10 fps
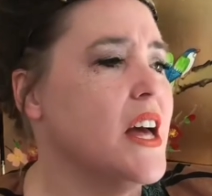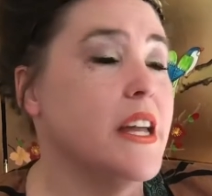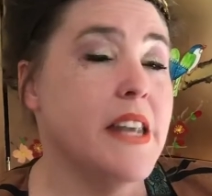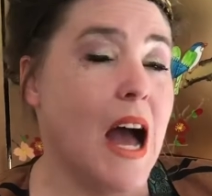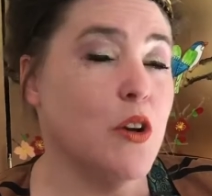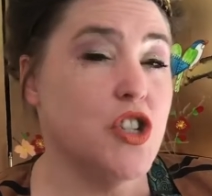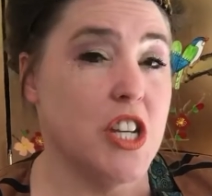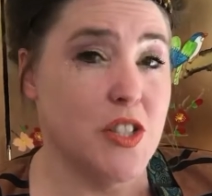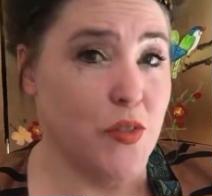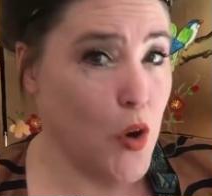Now
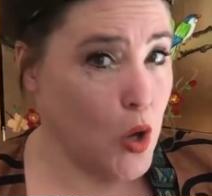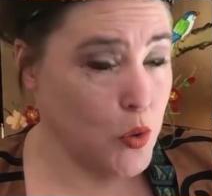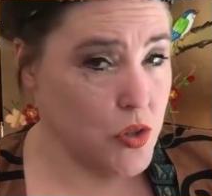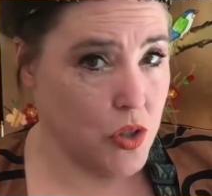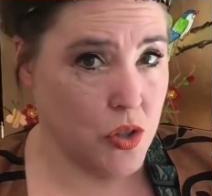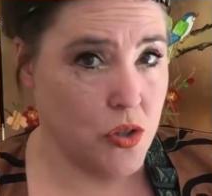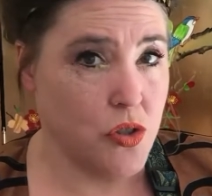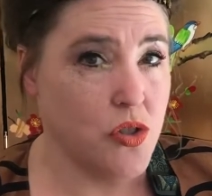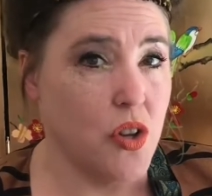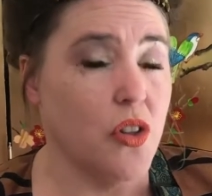she's frozen
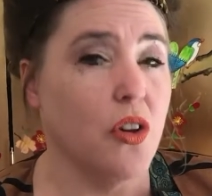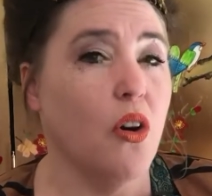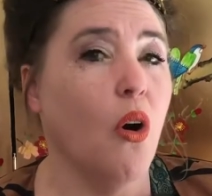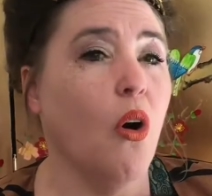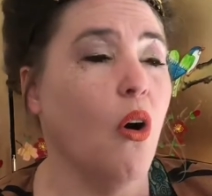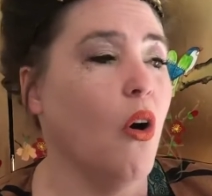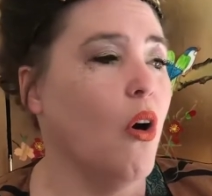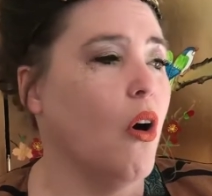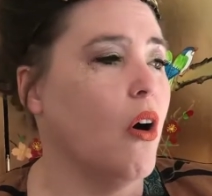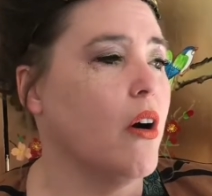to the
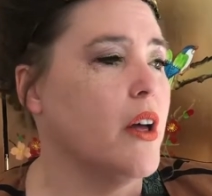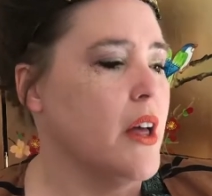core,